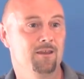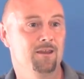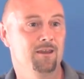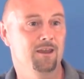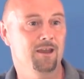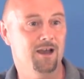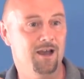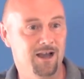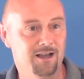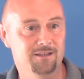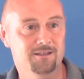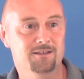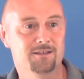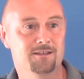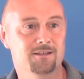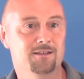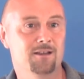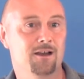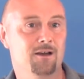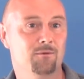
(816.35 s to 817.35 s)
It has to
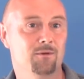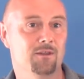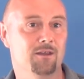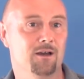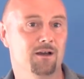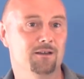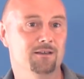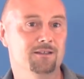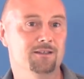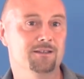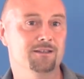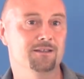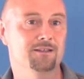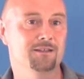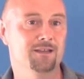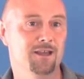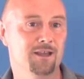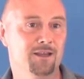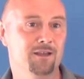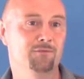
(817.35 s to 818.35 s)
start with us and
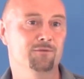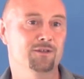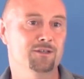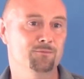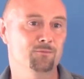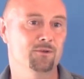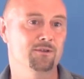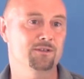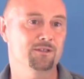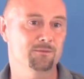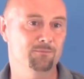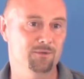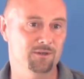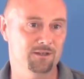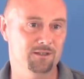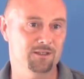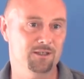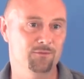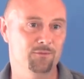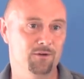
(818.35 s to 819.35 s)
taking
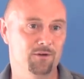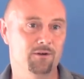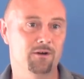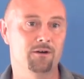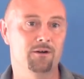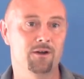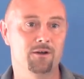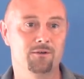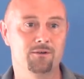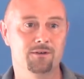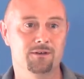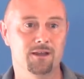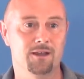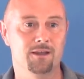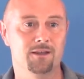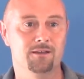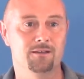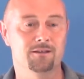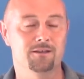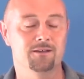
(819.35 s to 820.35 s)
responsibility for our own
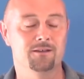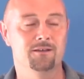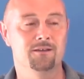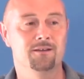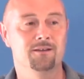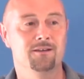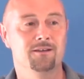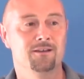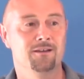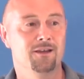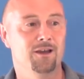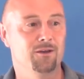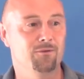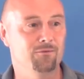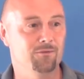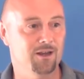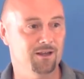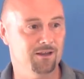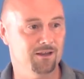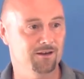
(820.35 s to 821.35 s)
data and
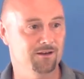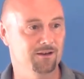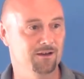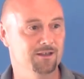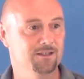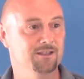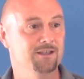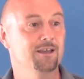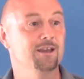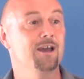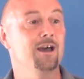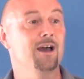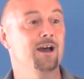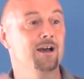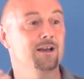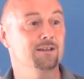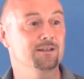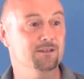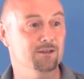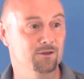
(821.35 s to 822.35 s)
recognizing it
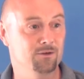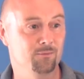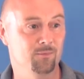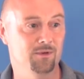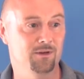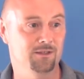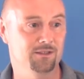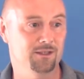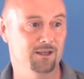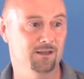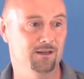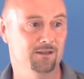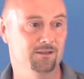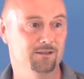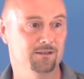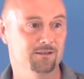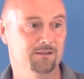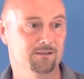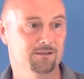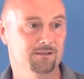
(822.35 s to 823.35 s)
as open
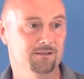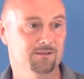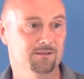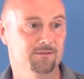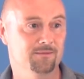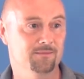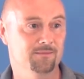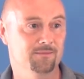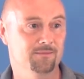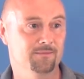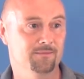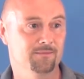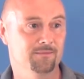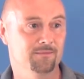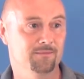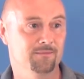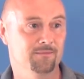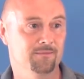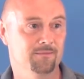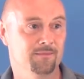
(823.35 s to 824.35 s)
intelligence.
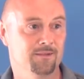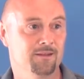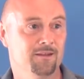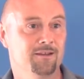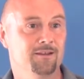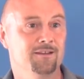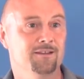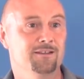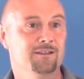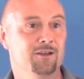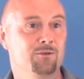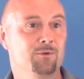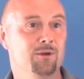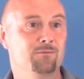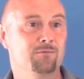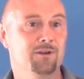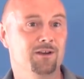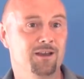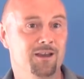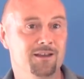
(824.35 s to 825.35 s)
So
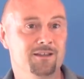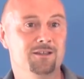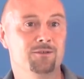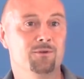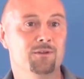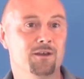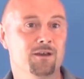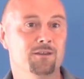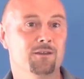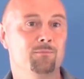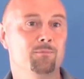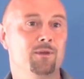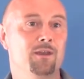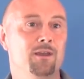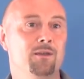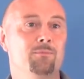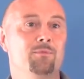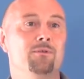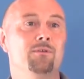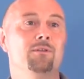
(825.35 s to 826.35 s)
when relating with other
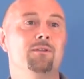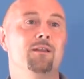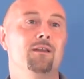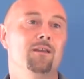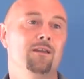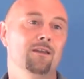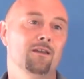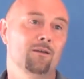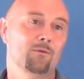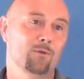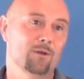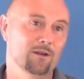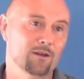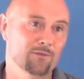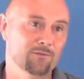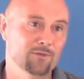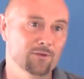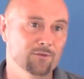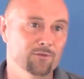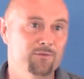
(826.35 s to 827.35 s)
people, when I
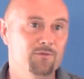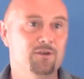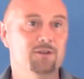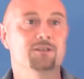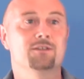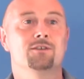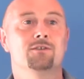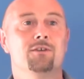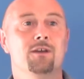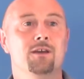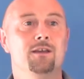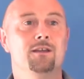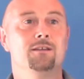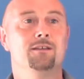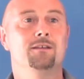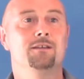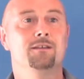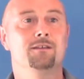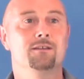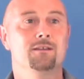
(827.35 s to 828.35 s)
feel
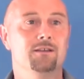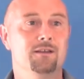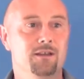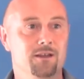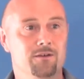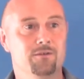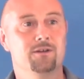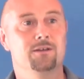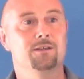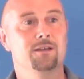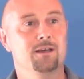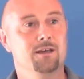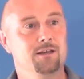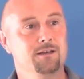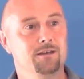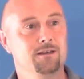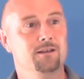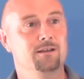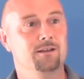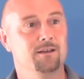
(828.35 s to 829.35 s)
frustrated and
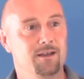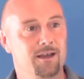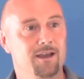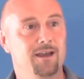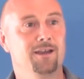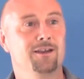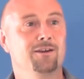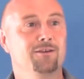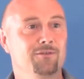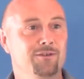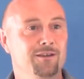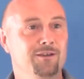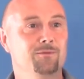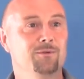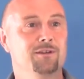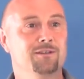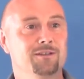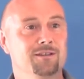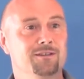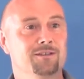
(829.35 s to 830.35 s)
irritated and angry,
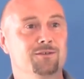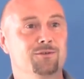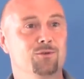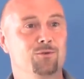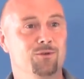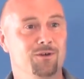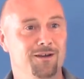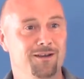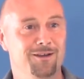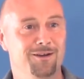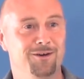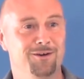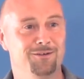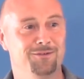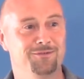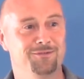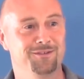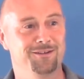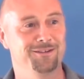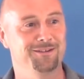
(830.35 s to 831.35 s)
which is quite
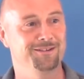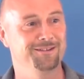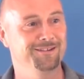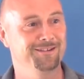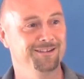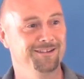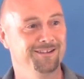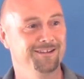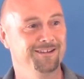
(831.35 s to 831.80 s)
often,